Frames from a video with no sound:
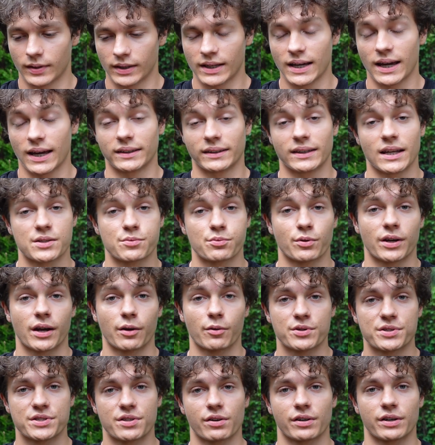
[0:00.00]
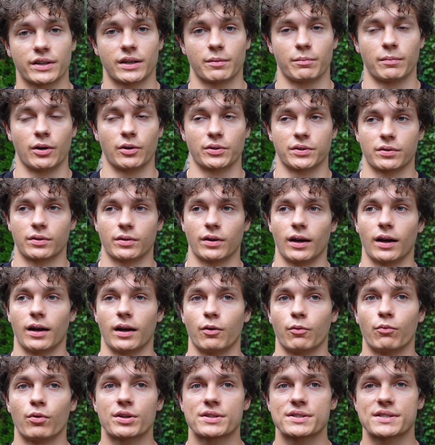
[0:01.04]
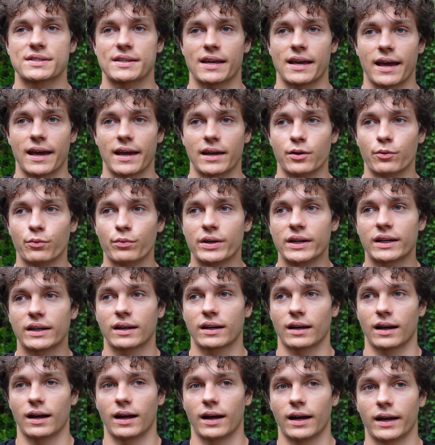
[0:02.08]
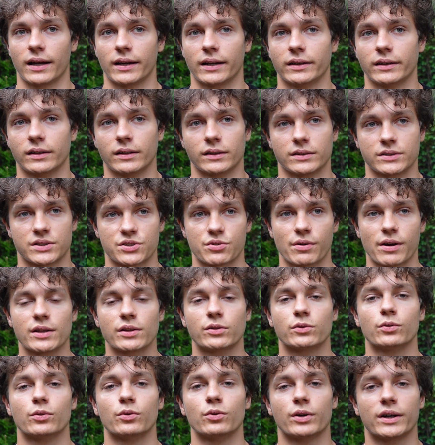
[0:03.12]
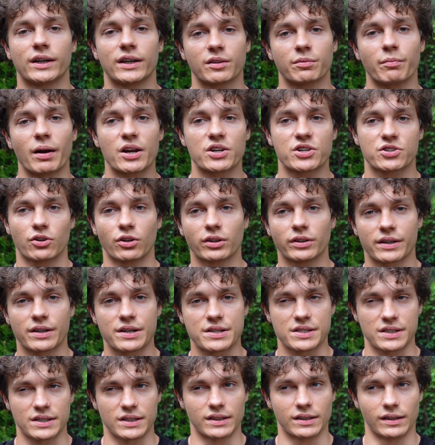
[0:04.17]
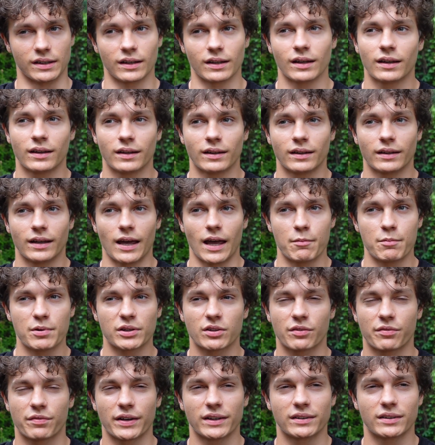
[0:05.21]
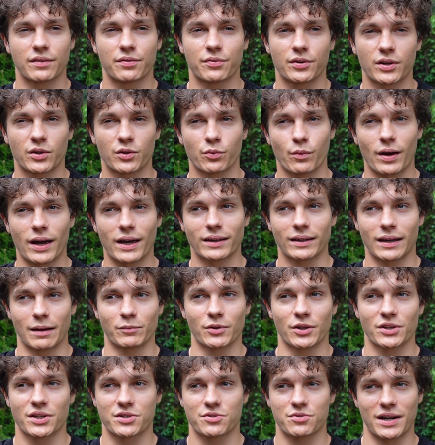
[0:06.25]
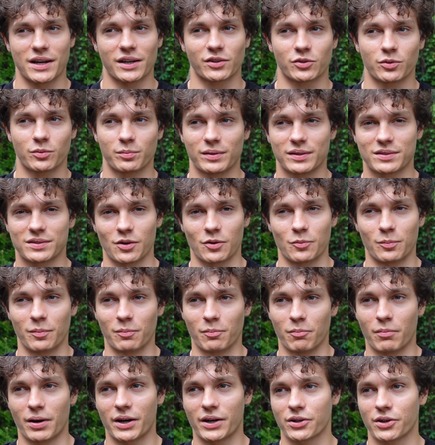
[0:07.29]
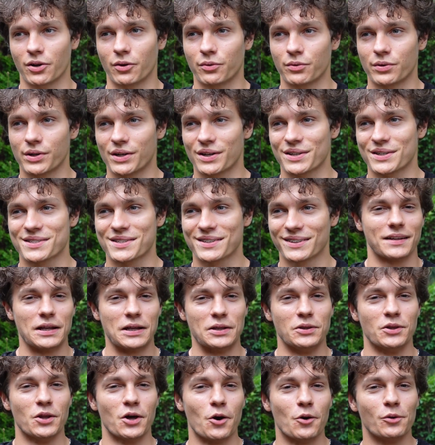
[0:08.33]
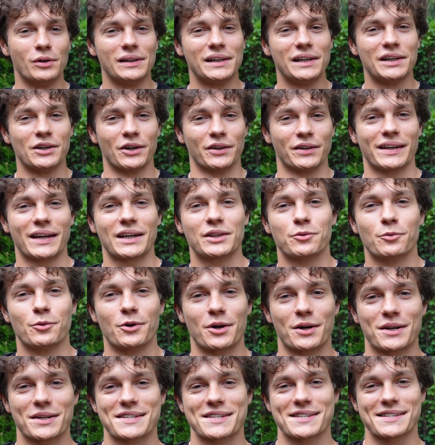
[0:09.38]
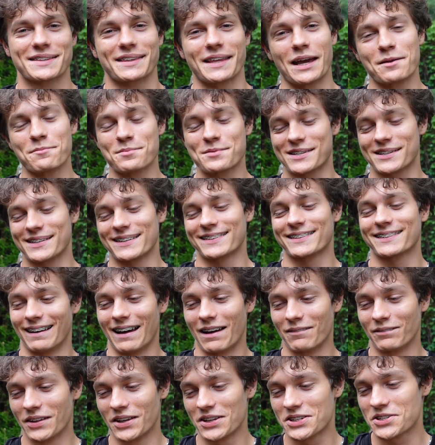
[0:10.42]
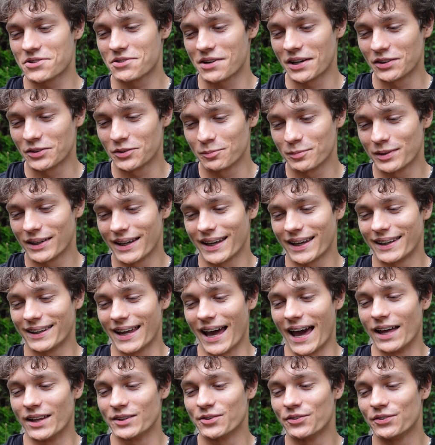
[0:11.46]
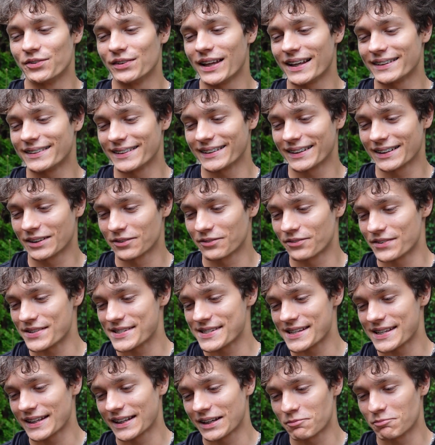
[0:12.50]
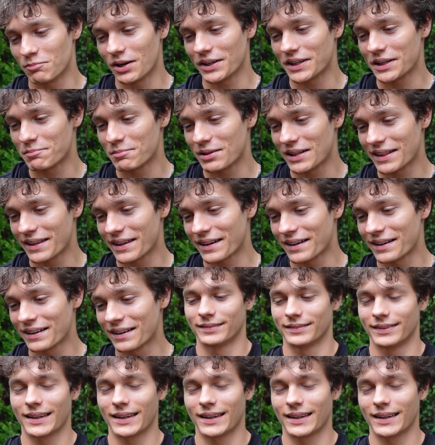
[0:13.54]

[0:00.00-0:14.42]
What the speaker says: Yeah, and that's what I was talking about. Once a week I try to hit my shoulders in a bit of a different way. I'm not trying to be some Mario Rios, no Leon Edwards type shit. I'm not trying to be an athletic physique bodybuilder.